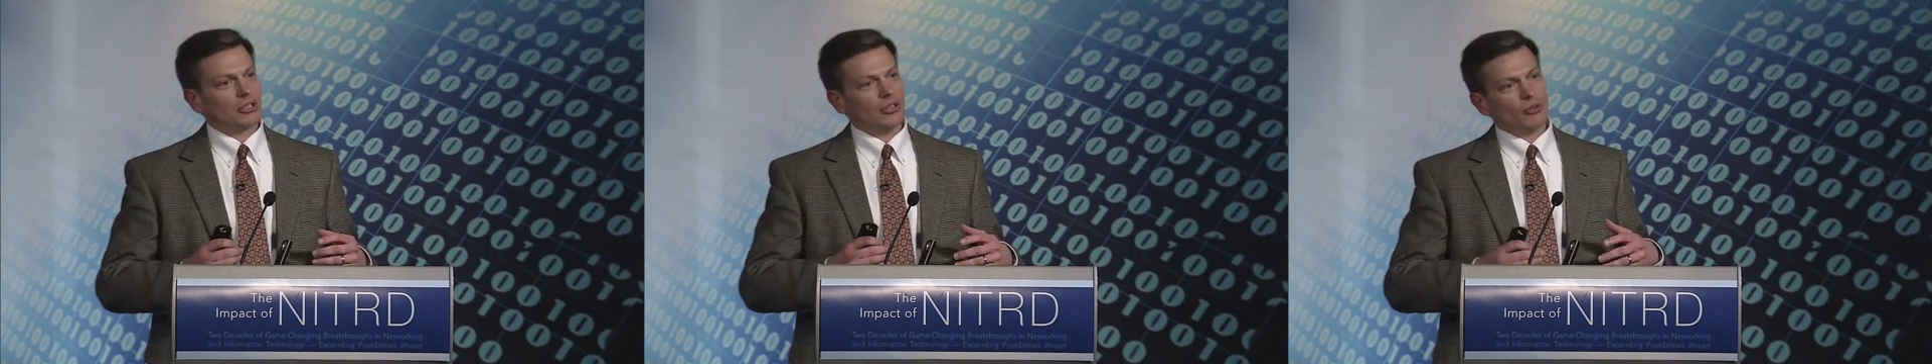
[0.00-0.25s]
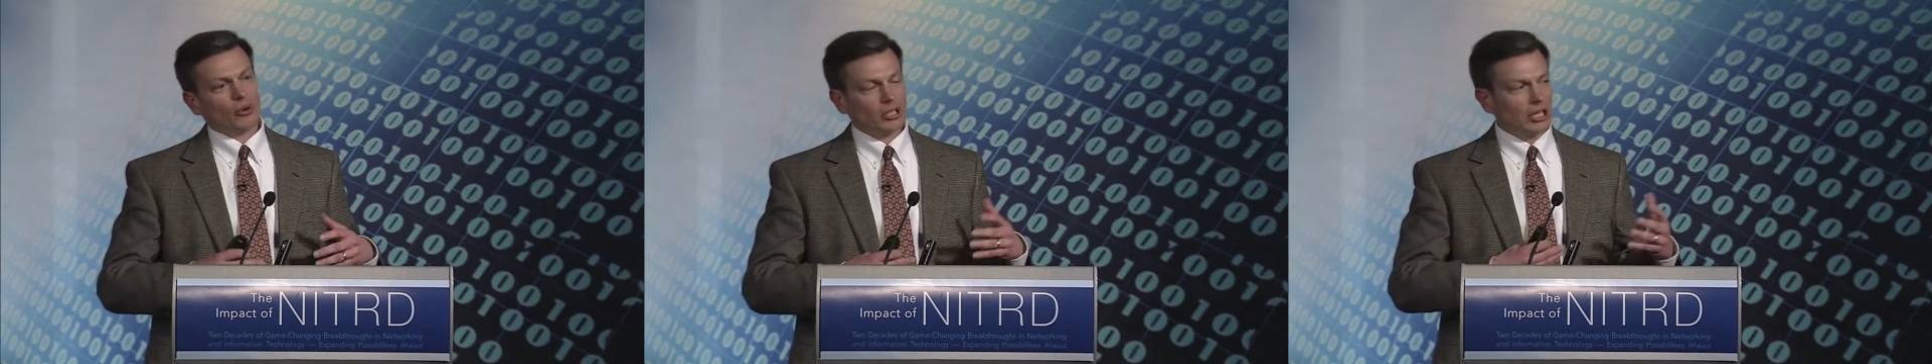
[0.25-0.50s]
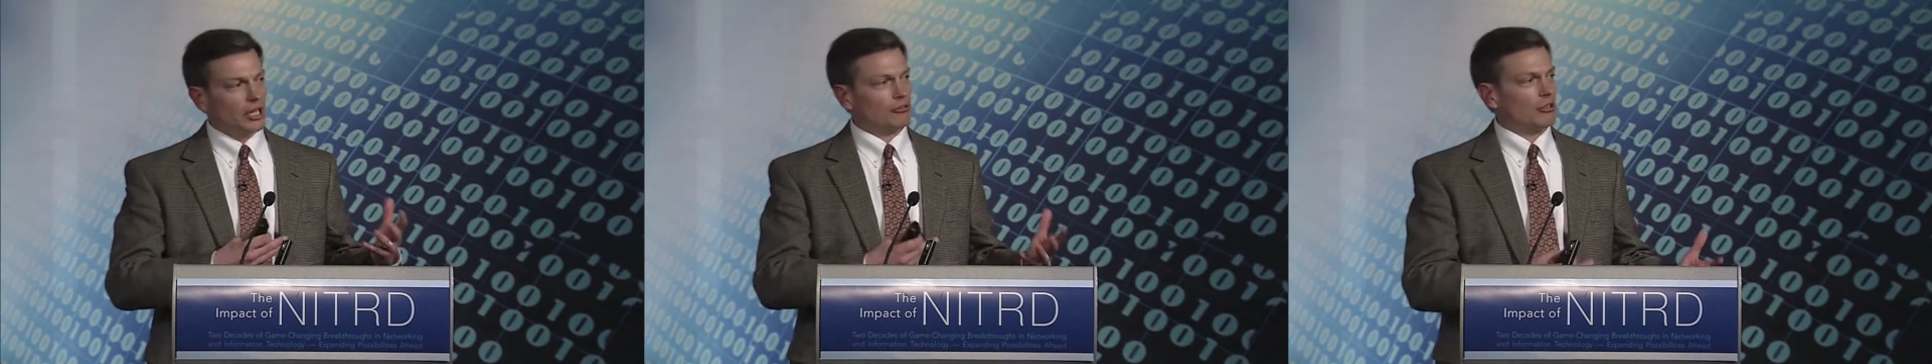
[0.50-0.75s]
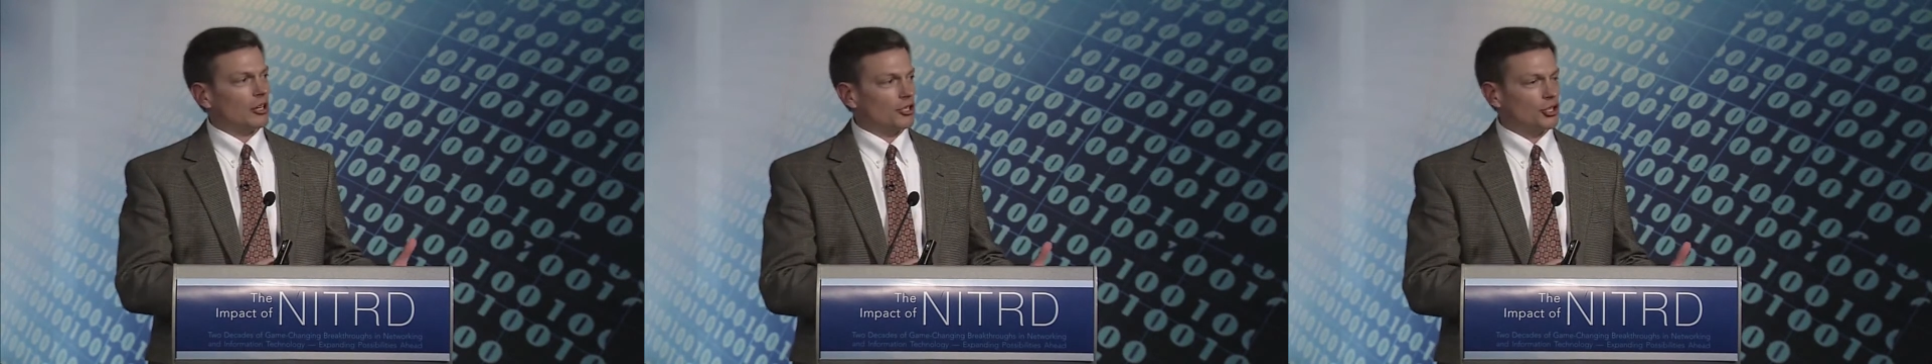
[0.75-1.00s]
give you a little
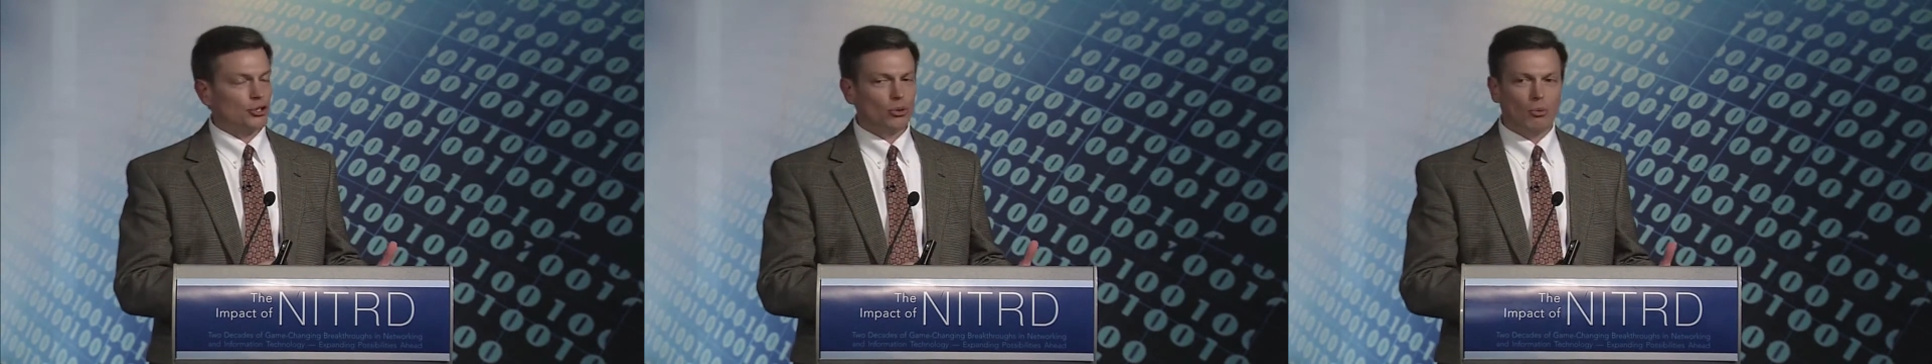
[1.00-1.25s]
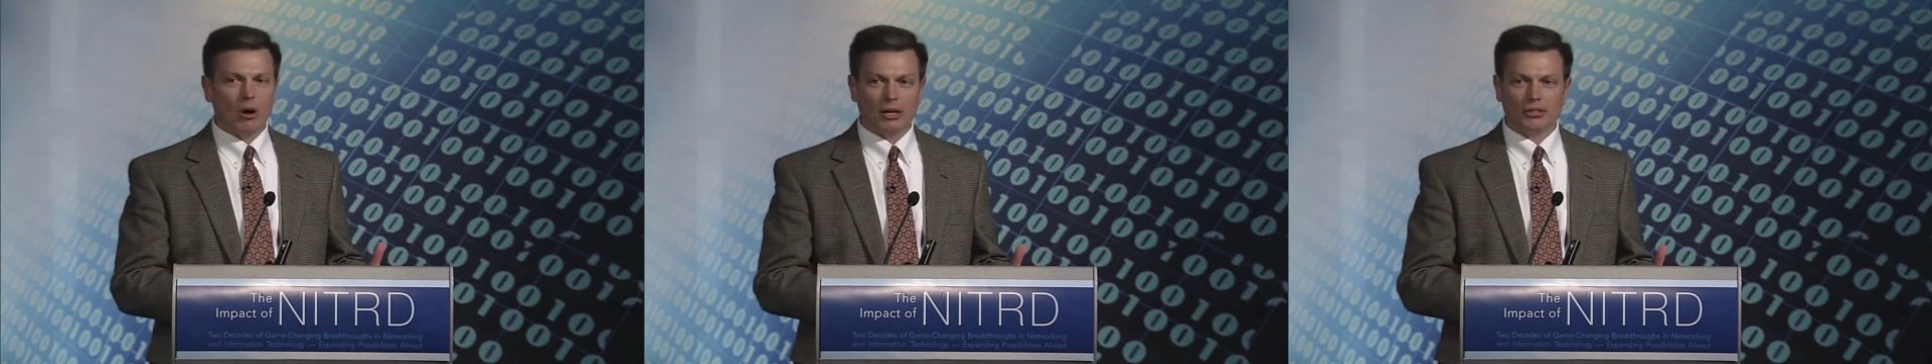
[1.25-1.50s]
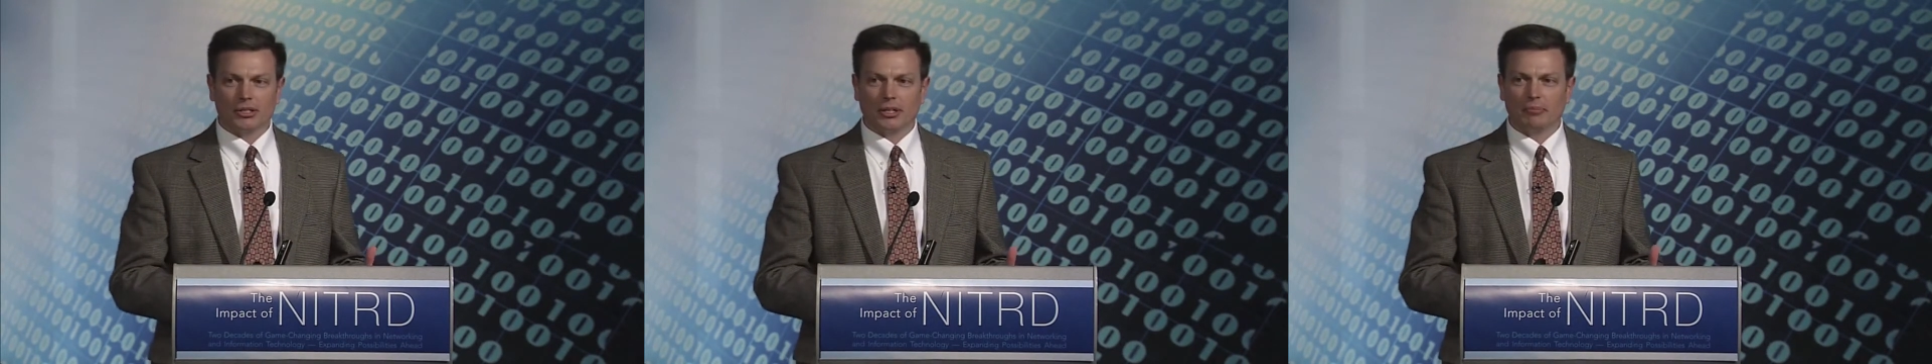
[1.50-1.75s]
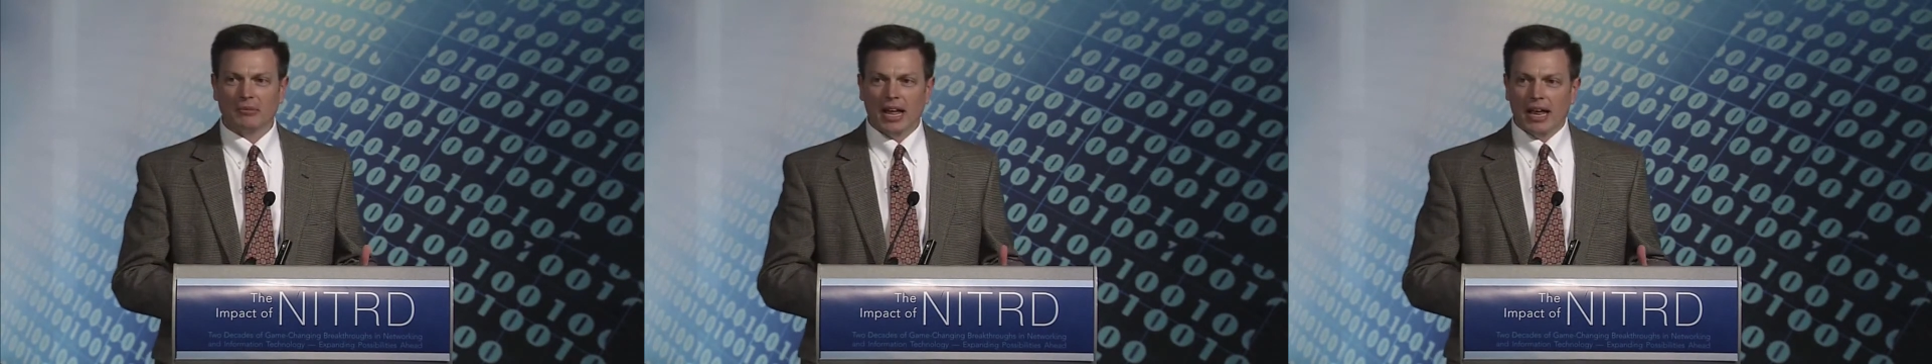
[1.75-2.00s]
introduction to Watson